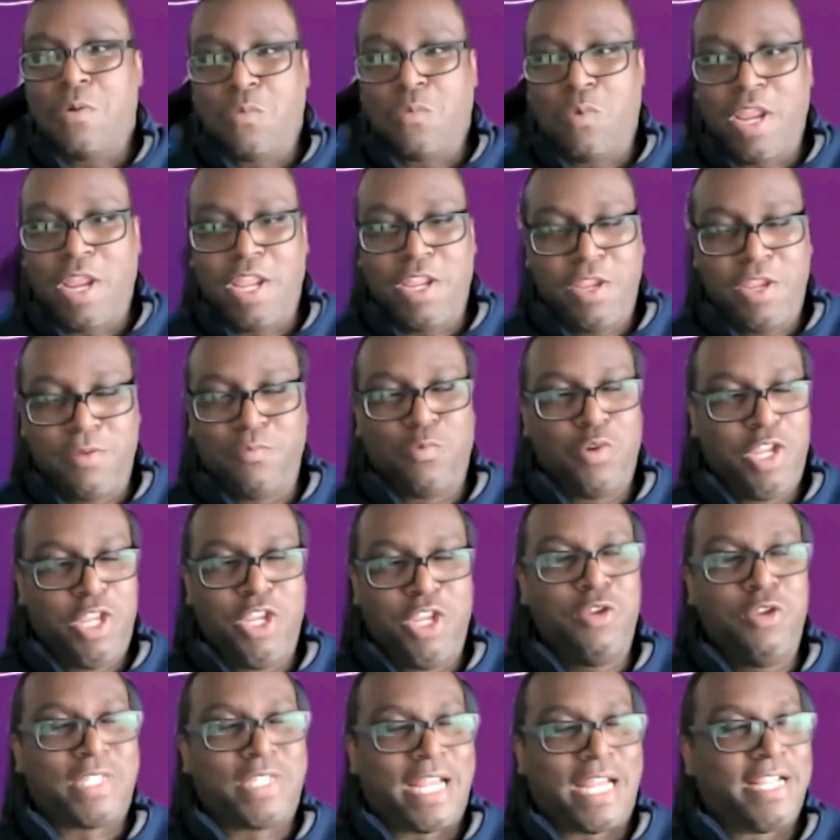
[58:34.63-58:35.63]
we
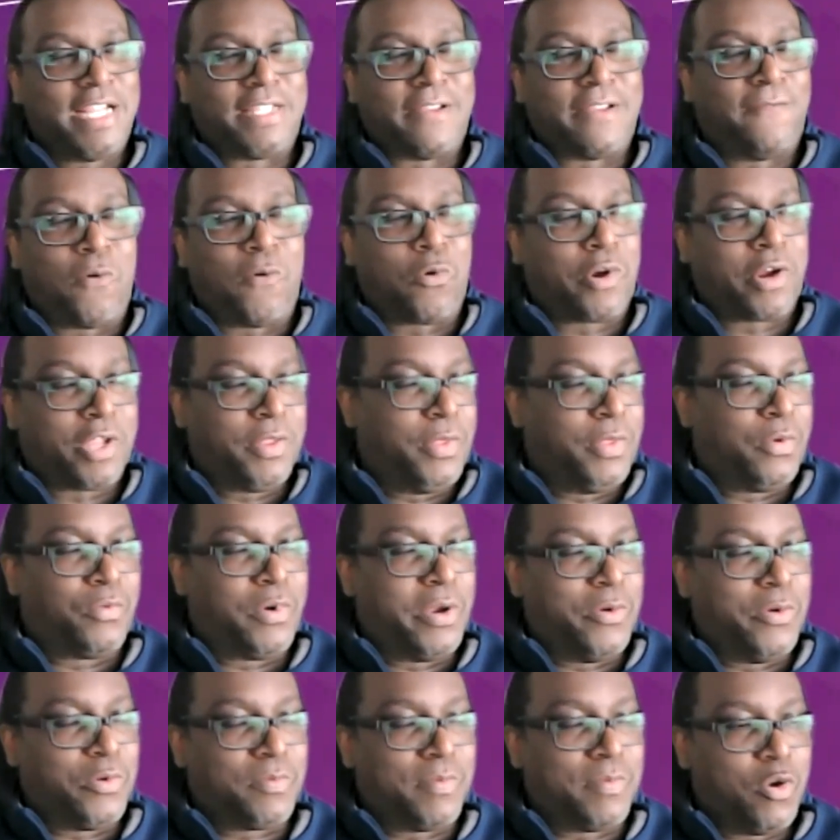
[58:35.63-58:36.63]
use that as a fork in the
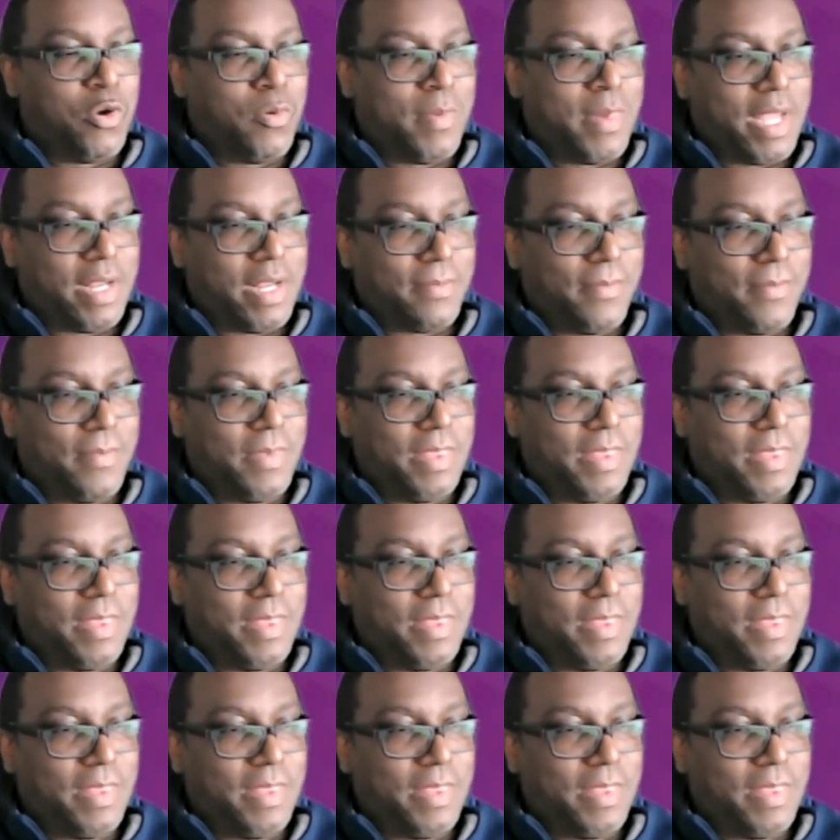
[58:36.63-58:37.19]
road moment.